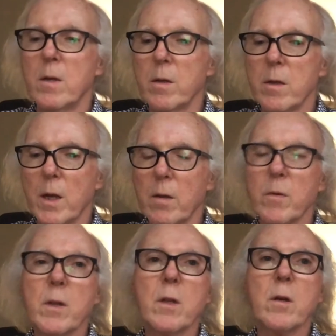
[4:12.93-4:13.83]
Not
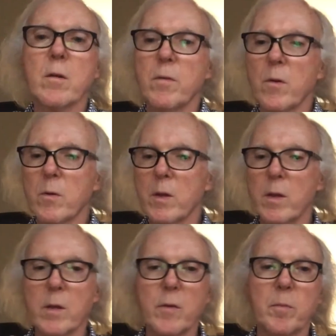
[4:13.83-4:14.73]
really looking forward to
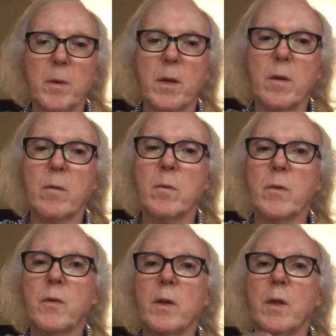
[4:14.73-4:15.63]
this, but we'll
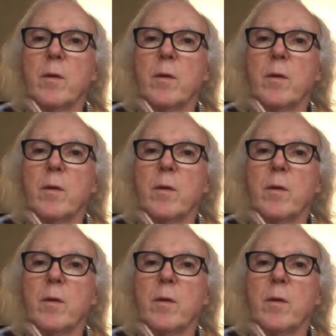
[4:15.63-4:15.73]
see.